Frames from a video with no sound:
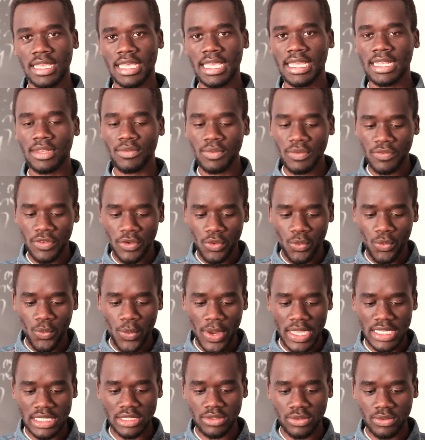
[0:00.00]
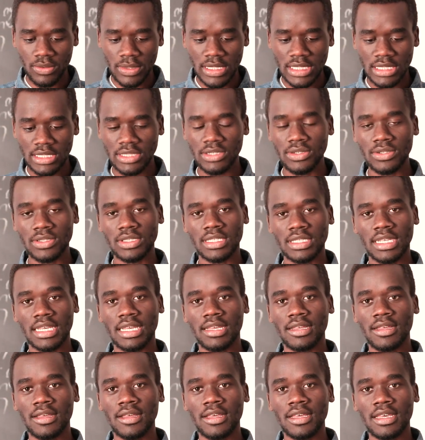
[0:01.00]
And if you waste resource,
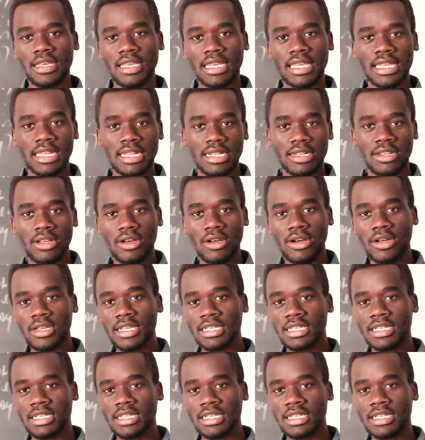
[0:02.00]
it